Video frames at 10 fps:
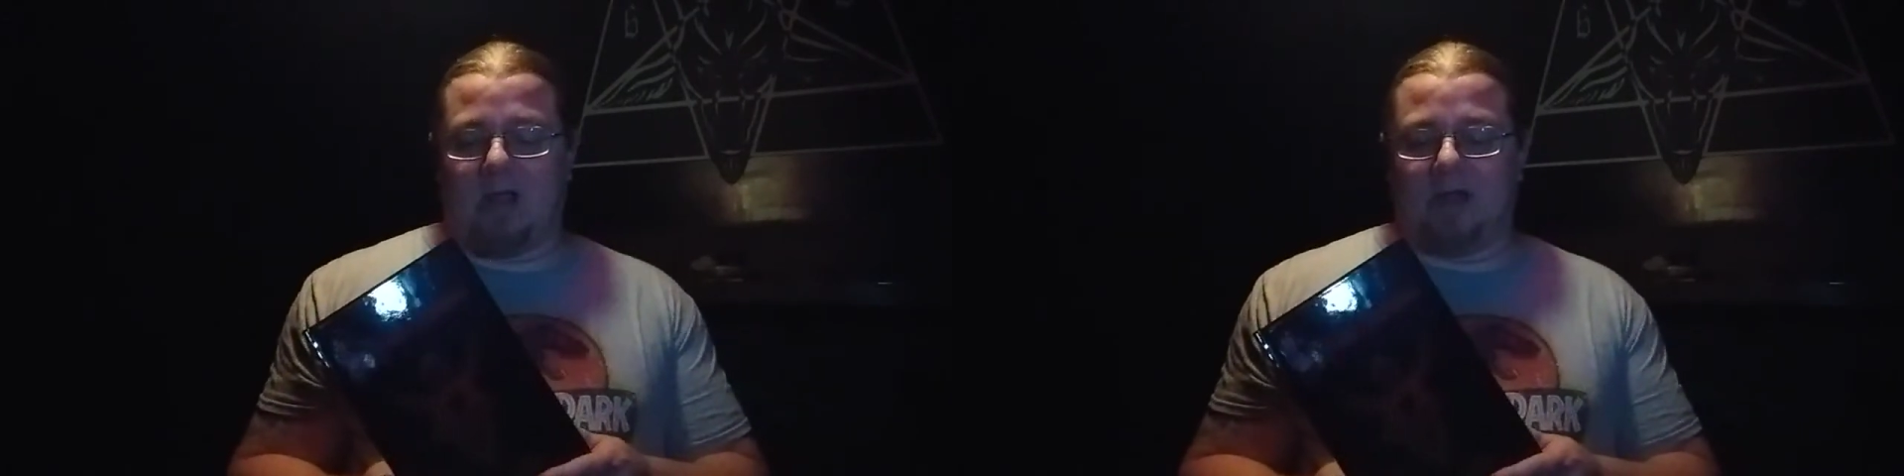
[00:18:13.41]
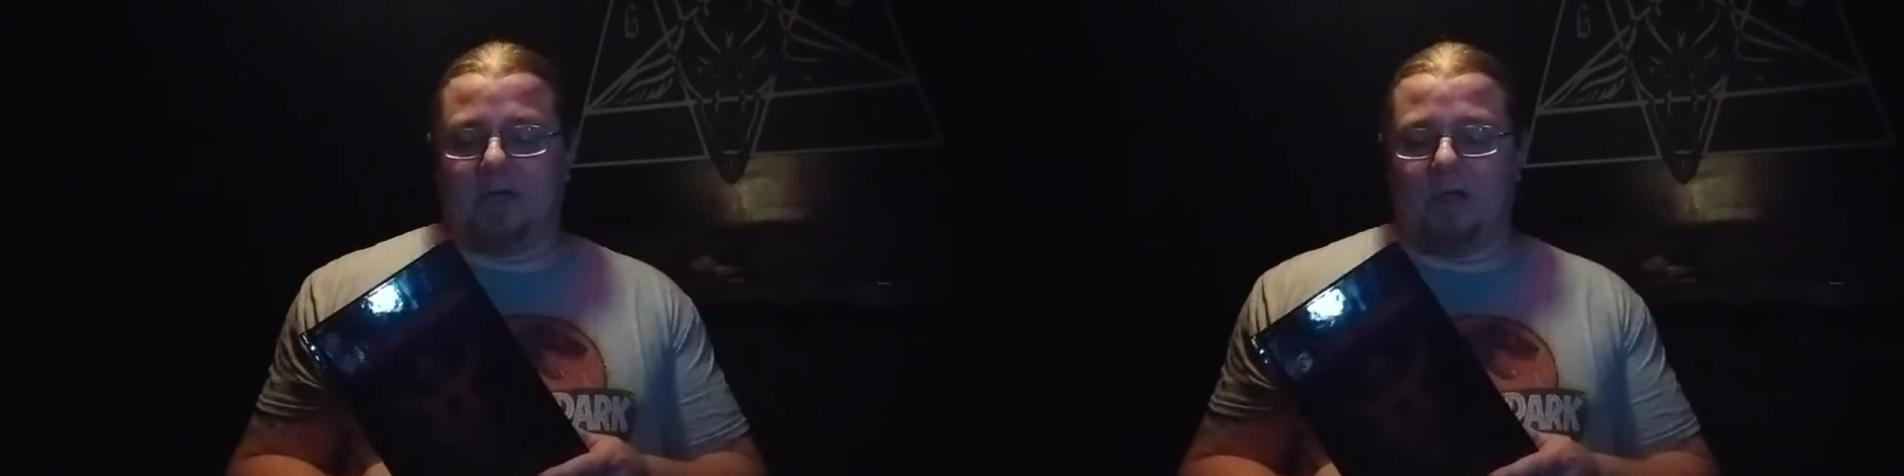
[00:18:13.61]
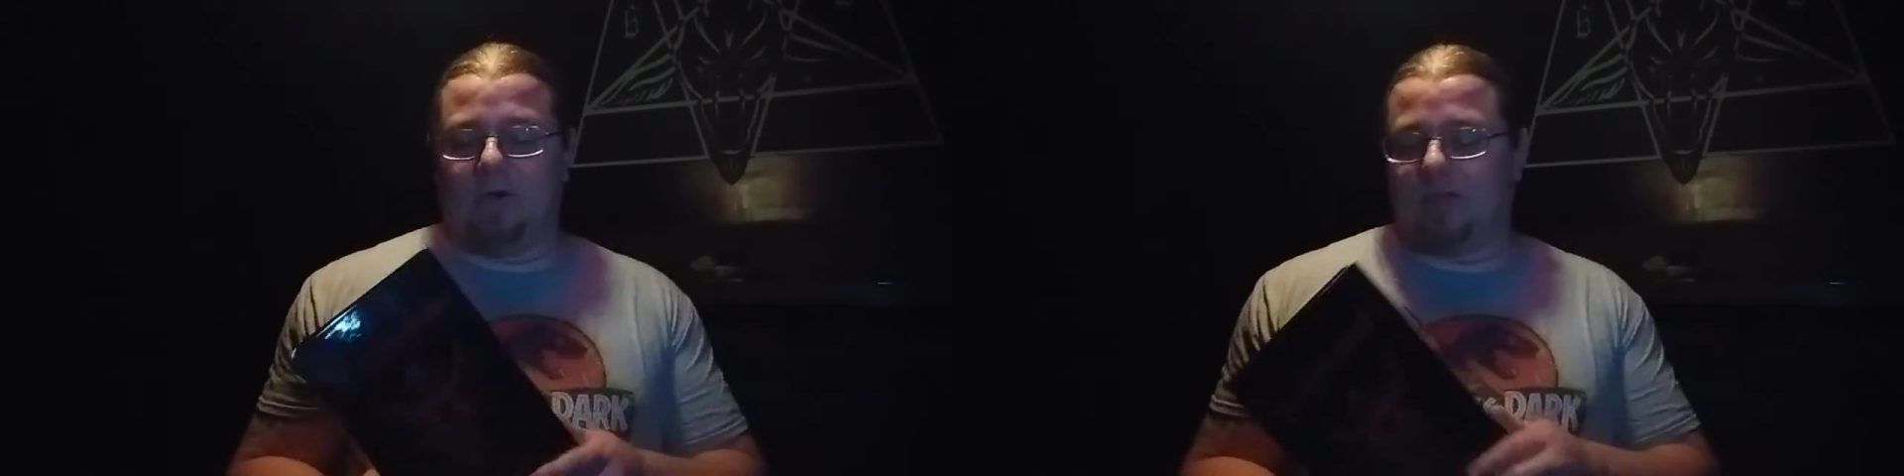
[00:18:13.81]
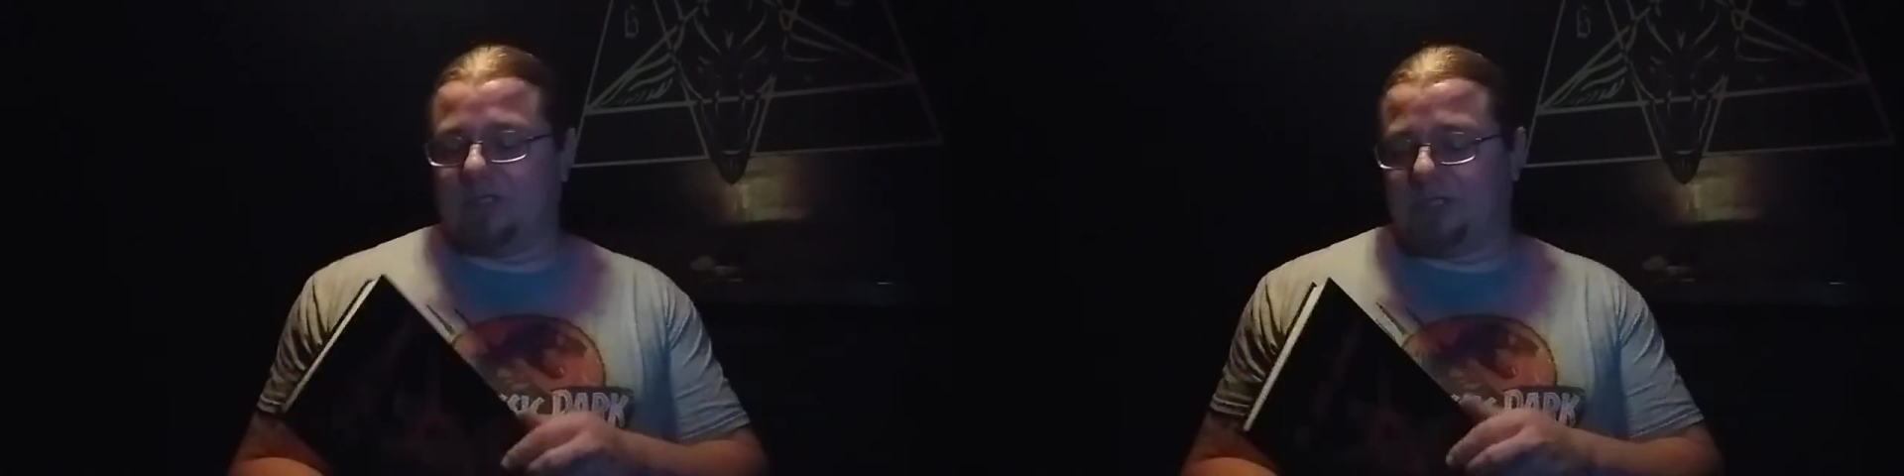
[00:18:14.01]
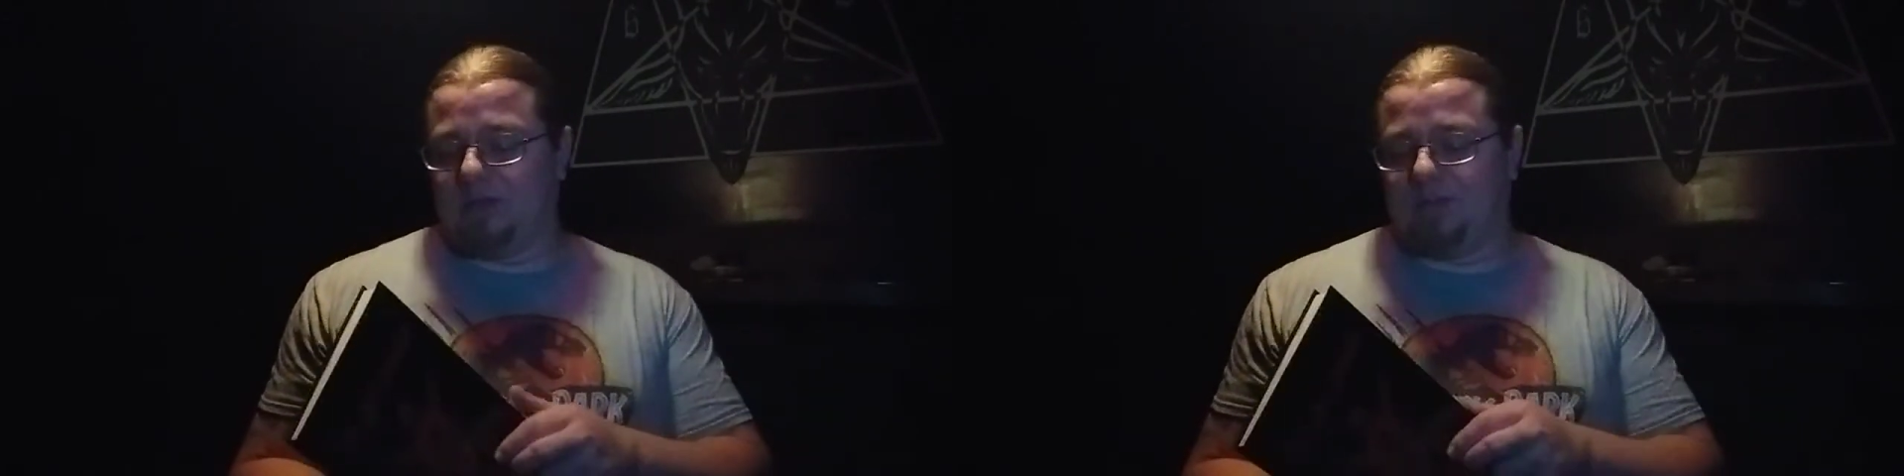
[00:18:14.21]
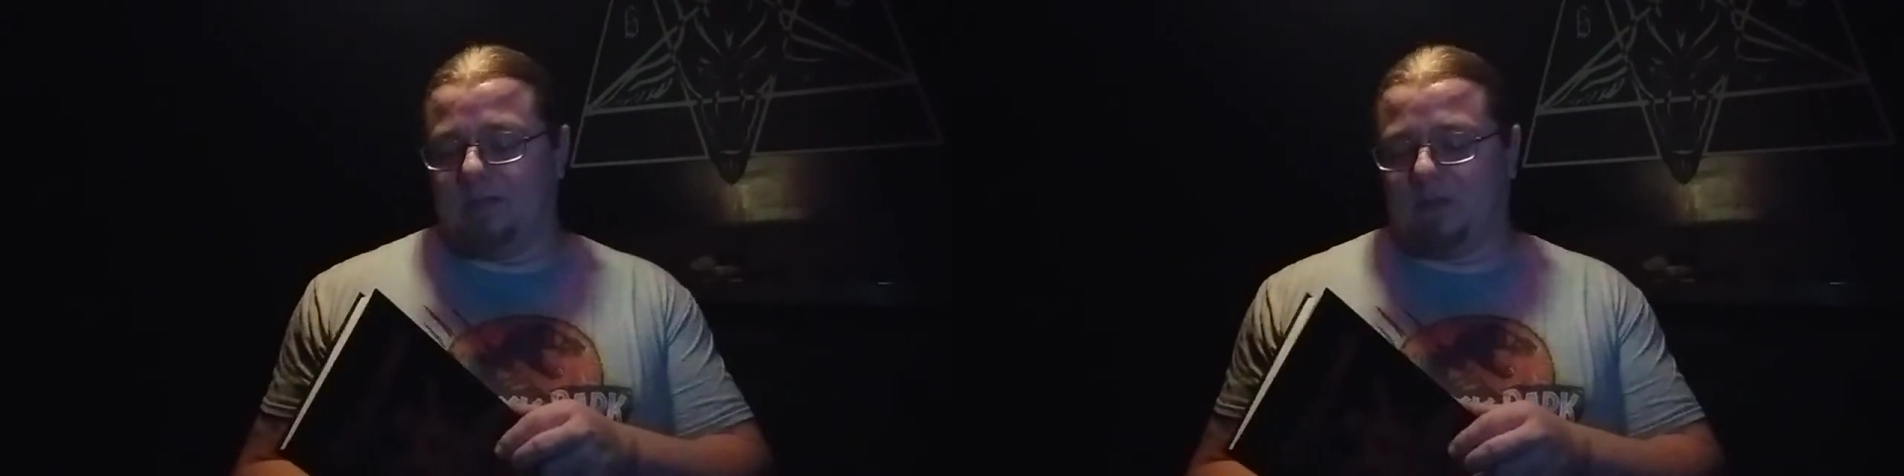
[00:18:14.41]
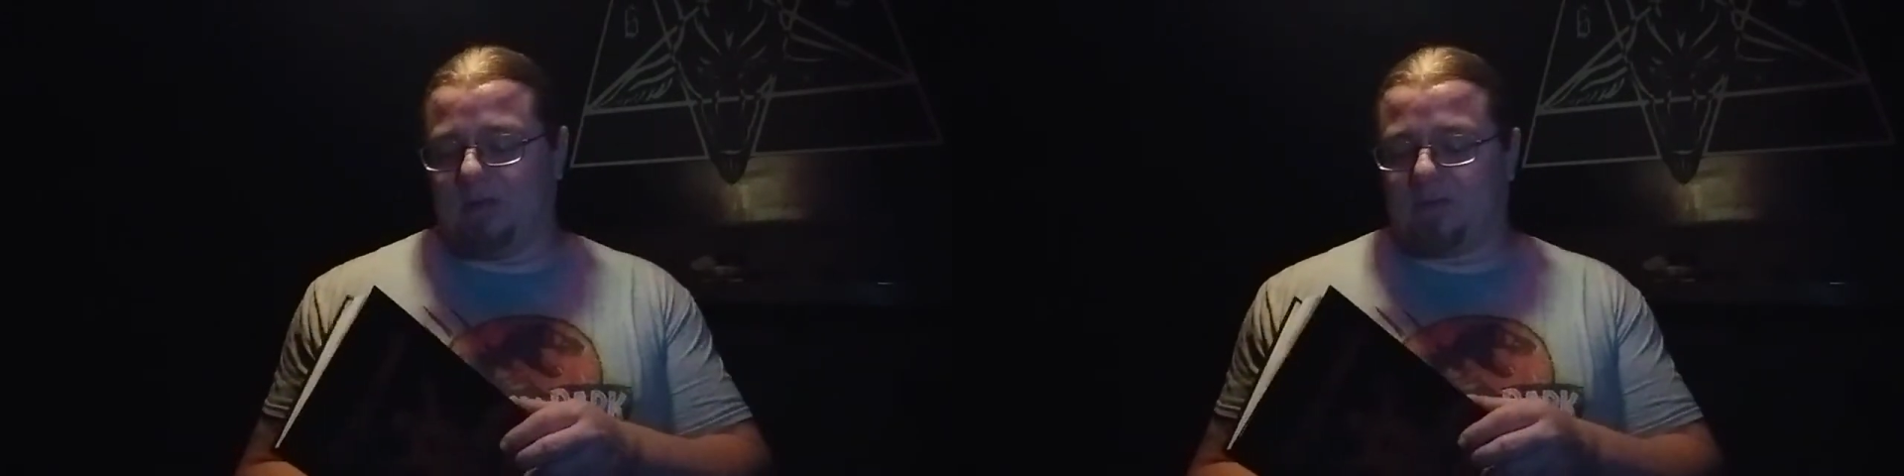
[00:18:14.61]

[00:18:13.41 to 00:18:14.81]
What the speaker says: I know that some people